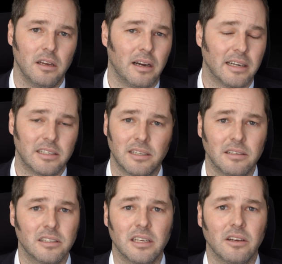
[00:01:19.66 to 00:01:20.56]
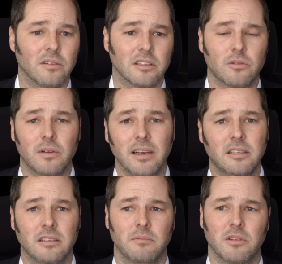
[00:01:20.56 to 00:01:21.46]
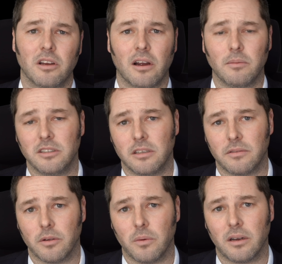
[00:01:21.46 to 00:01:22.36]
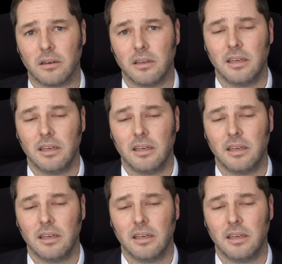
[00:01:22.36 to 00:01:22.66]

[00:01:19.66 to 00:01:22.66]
I still see all this racism garbage everywhere.